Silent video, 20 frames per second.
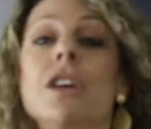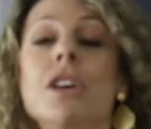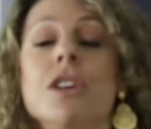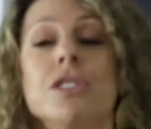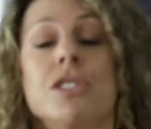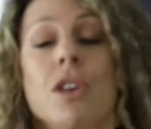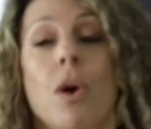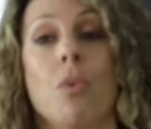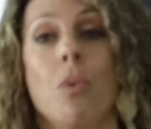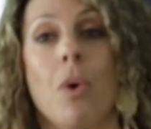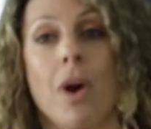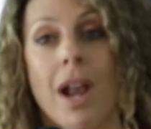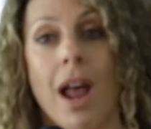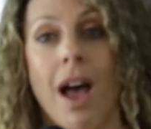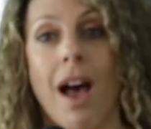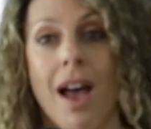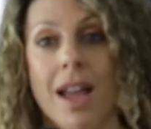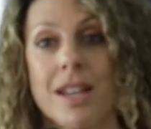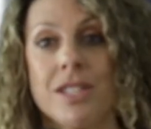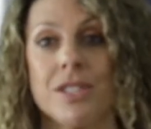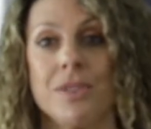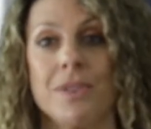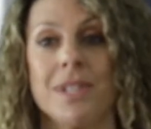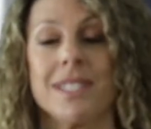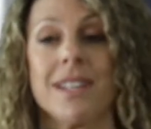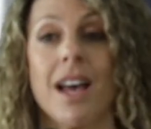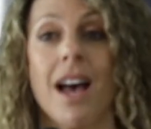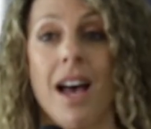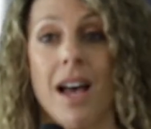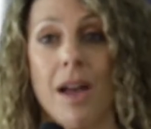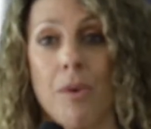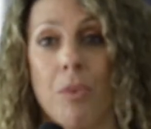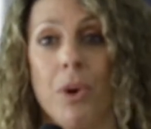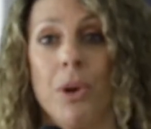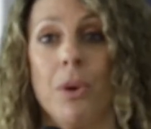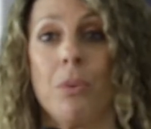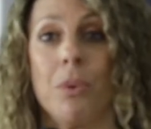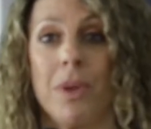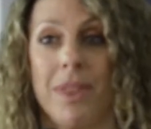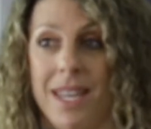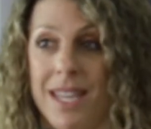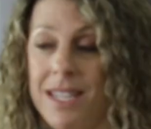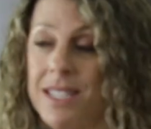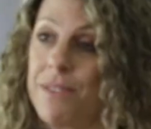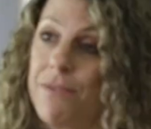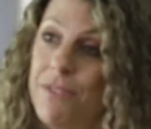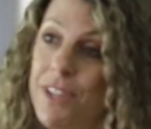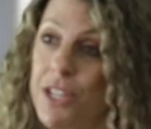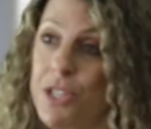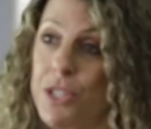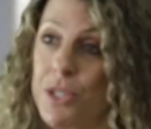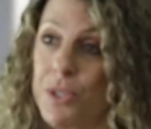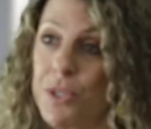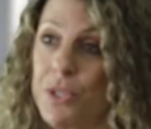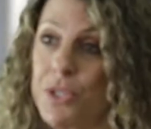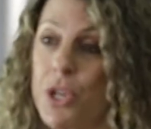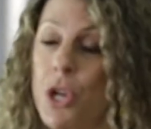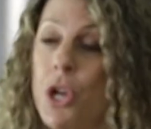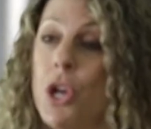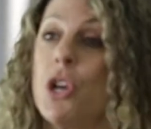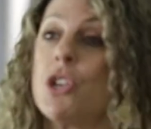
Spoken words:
So what I do is I work with individuals